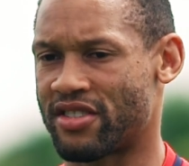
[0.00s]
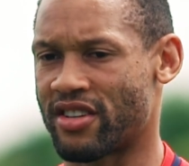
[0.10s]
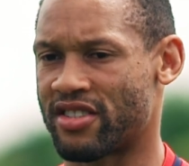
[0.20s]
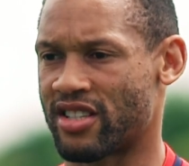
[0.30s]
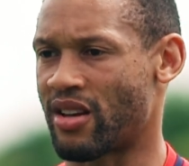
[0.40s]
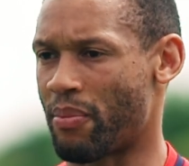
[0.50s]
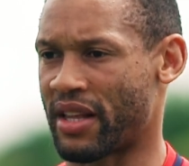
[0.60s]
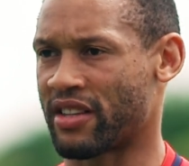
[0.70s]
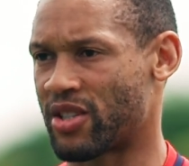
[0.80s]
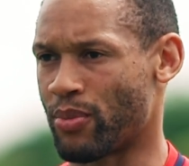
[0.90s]
It's just
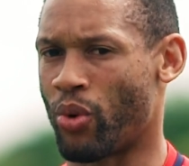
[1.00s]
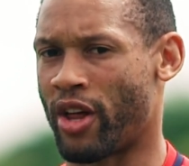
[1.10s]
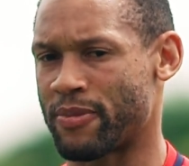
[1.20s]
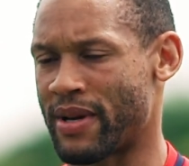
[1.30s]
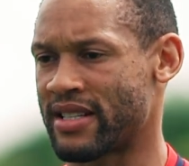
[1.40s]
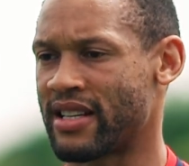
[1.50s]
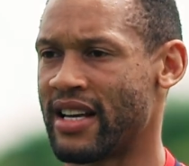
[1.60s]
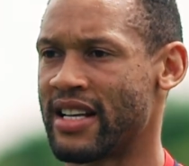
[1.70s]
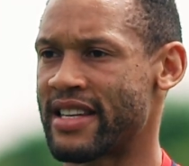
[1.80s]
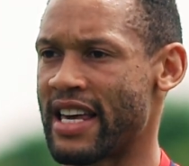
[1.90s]
something small that's been
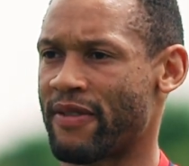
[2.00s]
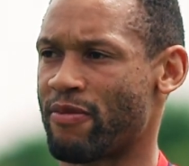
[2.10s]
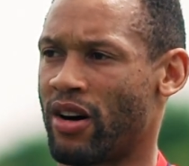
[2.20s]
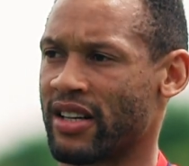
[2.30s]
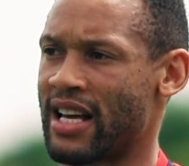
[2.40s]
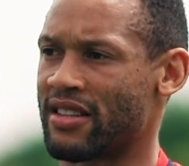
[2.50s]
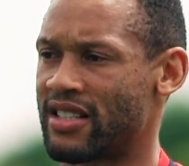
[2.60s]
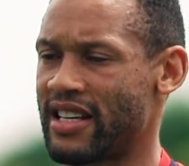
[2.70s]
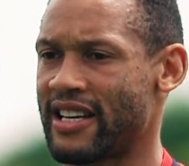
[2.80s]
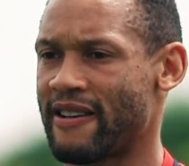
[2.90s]
taken from our
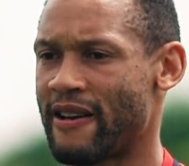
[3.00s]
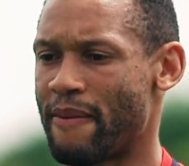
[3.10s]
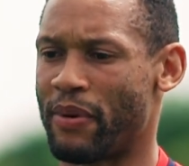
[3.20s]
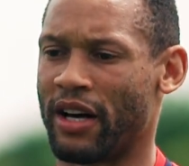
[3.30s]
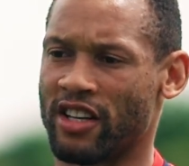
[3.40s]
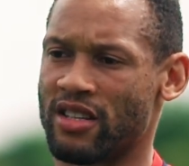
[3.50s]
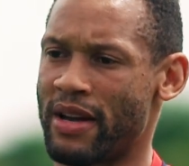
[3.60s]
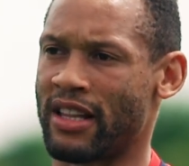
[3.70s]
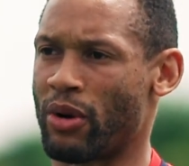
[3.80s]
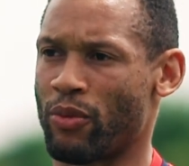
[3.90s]
identity, but it doesn't
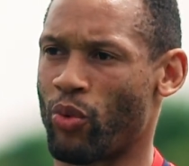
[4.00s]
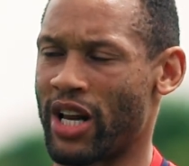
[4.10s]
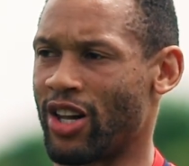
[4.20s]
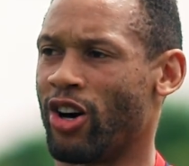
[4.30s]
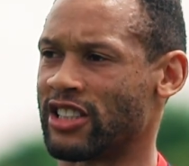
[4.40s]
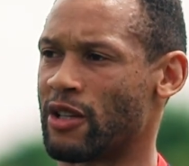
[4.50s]
mean that we, we're lost